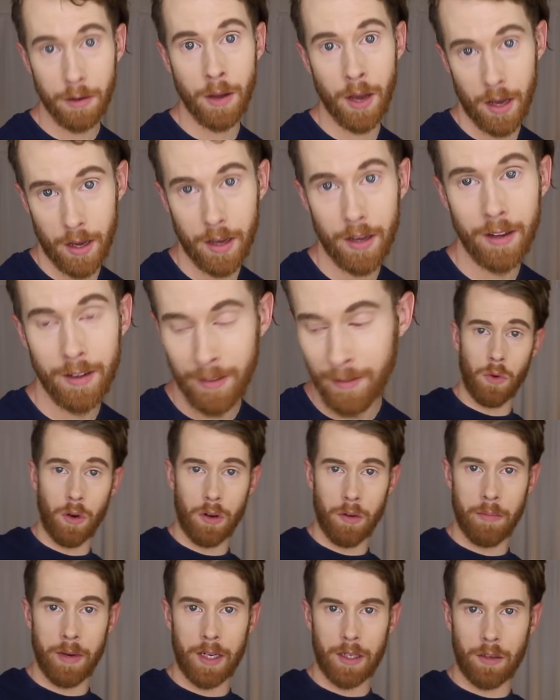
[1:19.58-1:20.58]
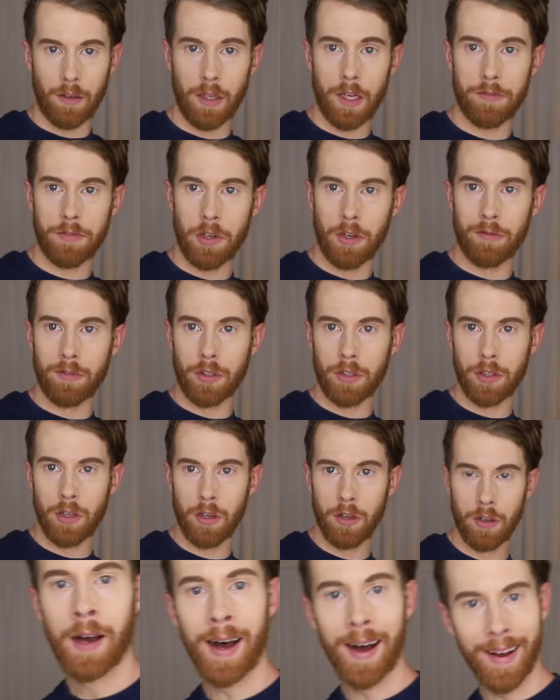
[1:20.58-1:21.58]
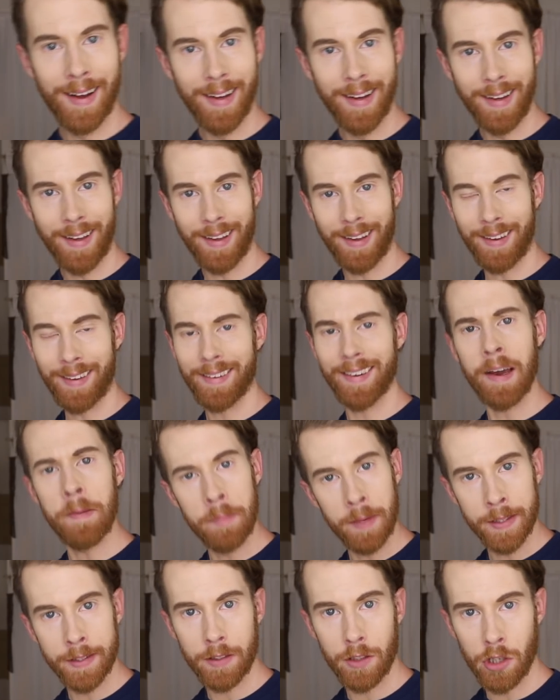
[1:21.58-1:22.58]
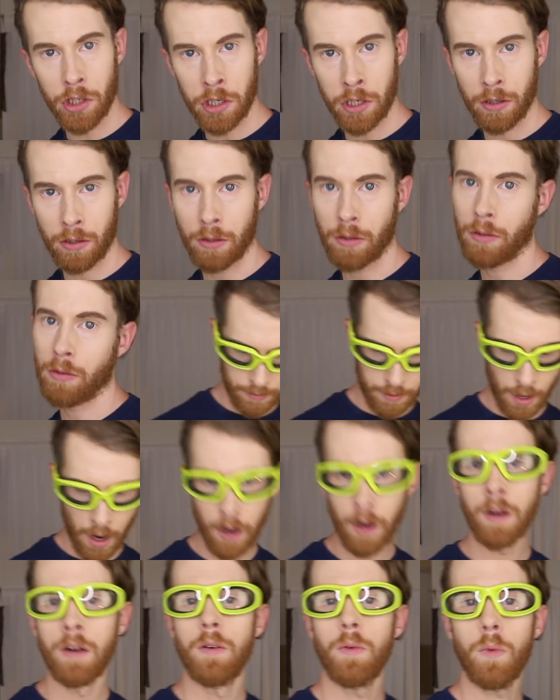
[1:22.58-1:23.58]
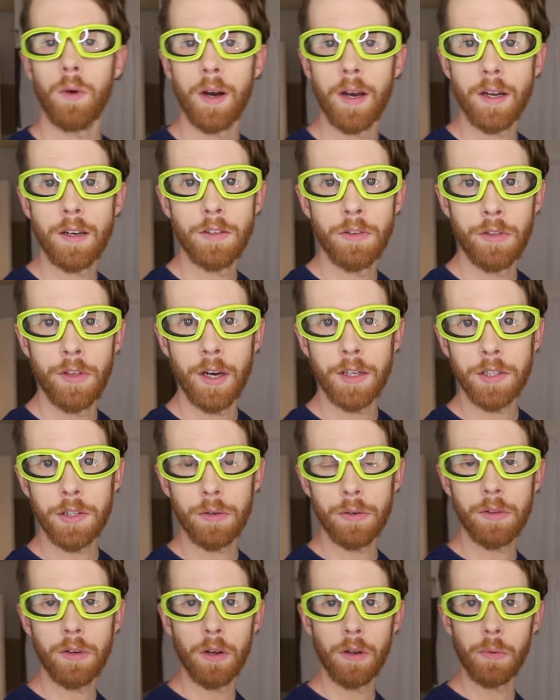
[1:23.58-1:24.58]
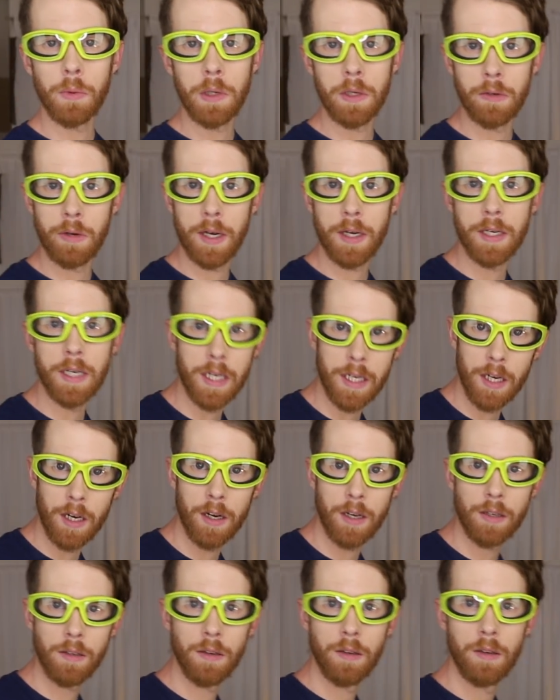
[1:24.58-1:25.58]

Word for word: Okay. Welcome back to leftovers. Huh? I missed you. Oh, what? You thought you were the only one who had neon?